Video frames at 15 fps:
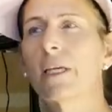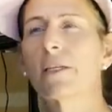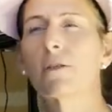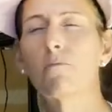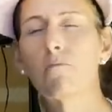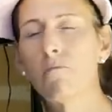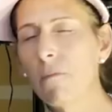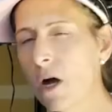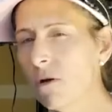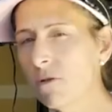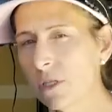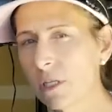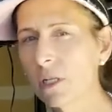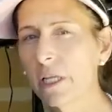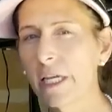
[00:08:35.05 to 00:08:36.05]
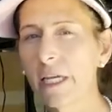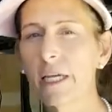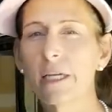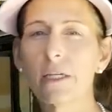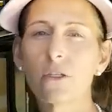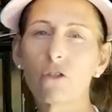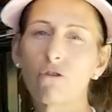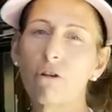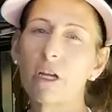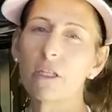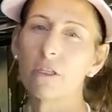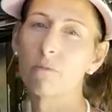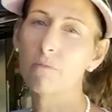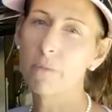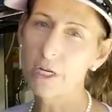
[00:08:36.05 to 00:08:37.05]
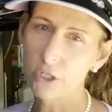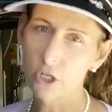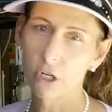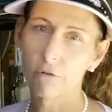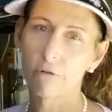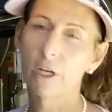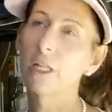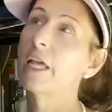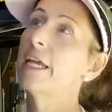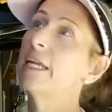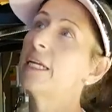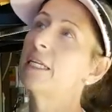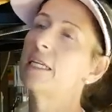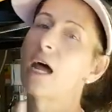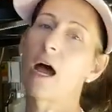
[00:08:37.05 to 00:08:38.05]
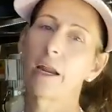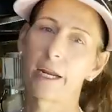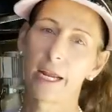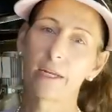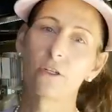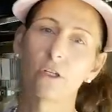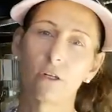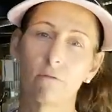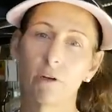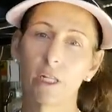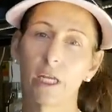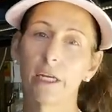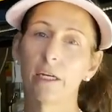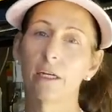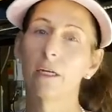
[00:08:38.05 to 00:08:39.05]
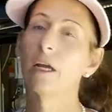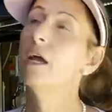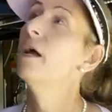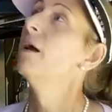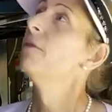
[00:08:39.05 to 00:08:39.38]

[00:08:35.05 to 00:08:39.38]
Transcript: this mostly is transmission related, not engine related.